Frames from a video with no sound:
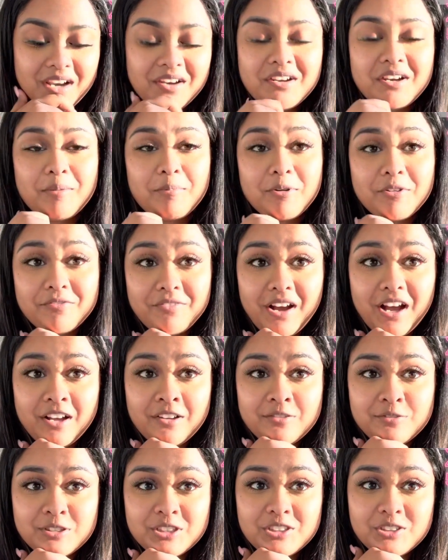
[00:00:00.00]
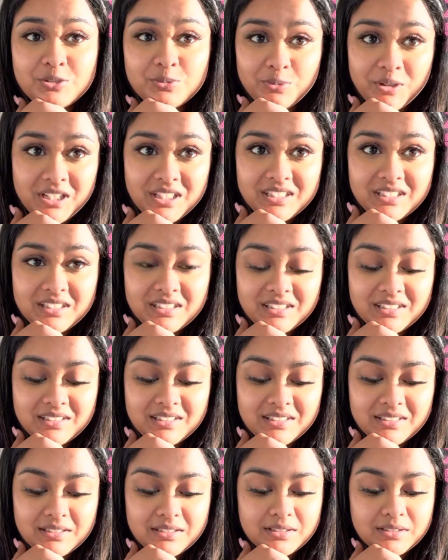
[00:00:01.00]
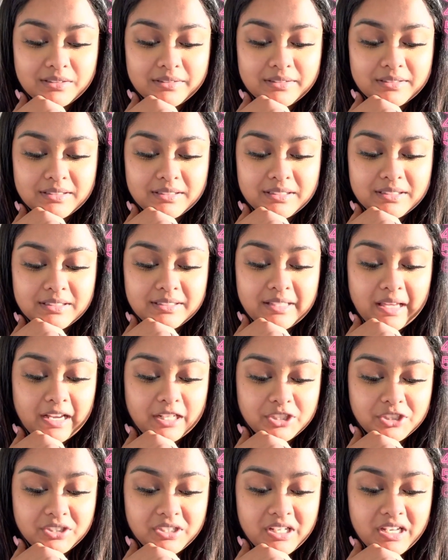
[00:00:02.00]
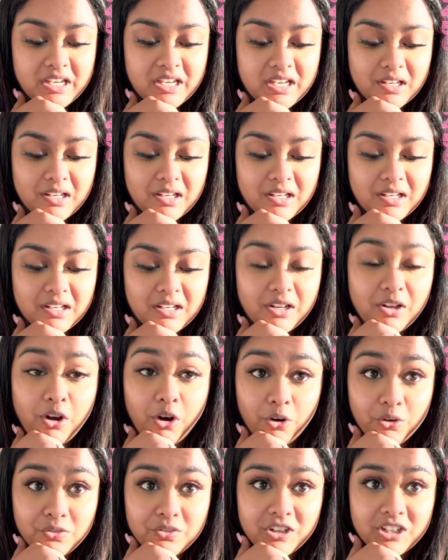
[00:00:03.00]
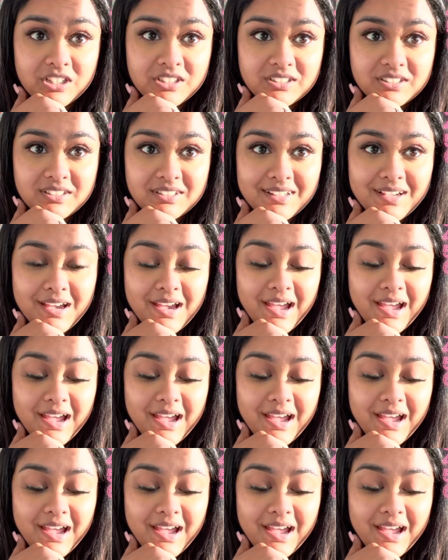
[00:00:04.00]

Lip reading: Number 5, which is Wendys, is actually Culver's.